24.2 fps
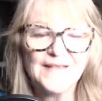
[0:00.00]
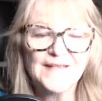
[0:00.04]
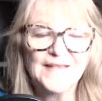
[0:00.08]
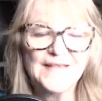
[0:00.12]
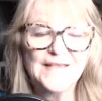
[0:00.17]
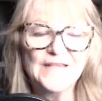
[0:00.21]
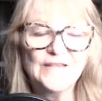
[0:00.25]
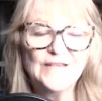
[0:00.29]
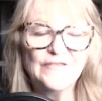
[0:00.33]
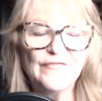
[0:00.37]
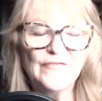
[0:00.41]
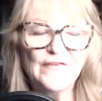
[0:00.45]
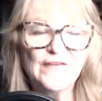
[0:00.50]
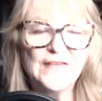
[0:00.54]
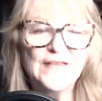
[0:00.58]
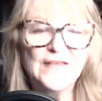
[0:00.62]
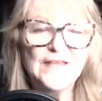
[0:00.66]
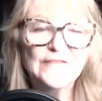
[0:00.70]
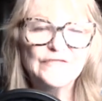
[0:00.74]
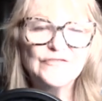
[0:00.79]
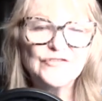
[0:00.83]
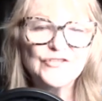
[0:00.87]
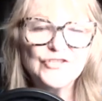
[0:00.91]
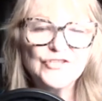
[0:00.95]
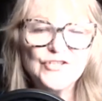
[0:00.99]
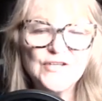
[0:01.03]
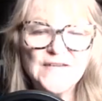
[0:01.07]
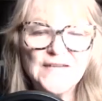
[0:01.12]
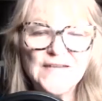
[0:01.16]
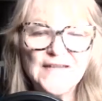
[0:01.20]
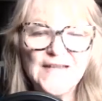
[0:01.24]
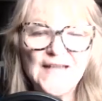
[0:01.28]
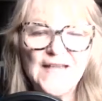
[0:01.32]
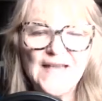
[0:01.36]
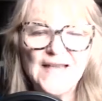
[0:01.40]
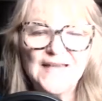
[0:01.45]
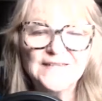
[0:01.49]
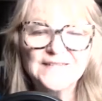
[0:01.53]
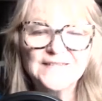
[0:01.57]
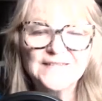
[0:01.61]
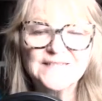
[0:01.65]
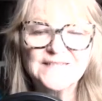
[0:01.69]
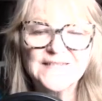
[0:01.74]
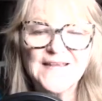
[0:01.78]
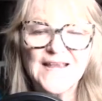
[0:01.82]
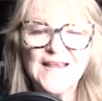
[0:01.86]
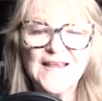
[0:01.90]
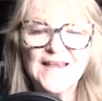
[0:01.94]
If she had
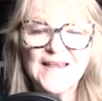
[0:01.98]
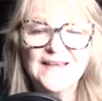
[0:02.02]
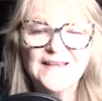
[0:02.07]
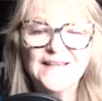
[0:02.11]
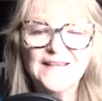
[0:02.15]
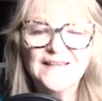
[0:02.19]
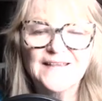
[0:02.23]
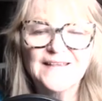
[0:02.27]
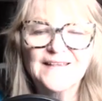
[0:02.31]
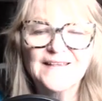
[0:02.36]
stayed,